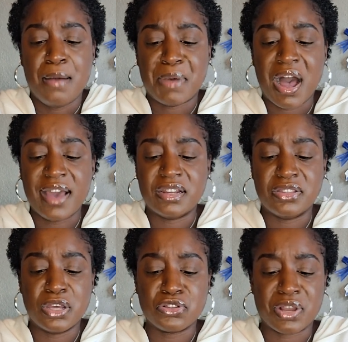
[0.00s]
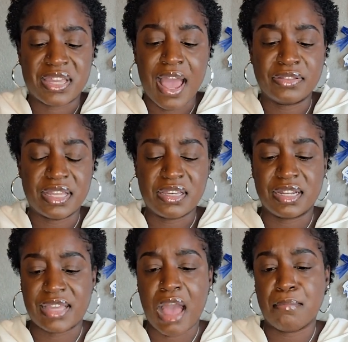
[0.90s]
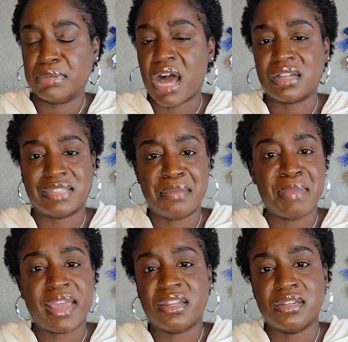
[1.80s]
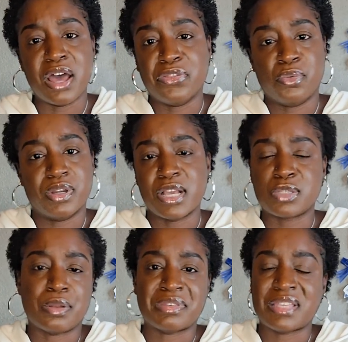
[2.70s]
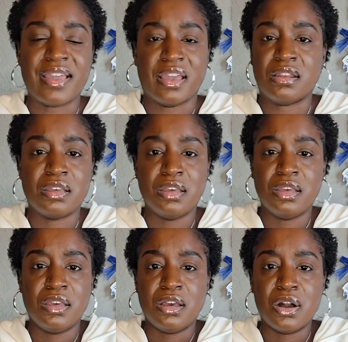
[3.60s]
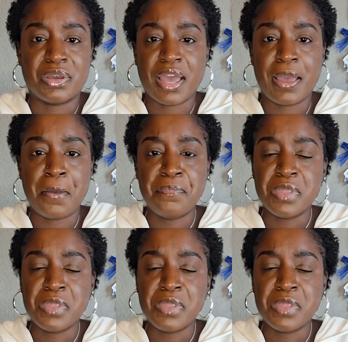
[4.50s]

behind another account. They could have got blocked. They made another one. That's what I'm saying, okay?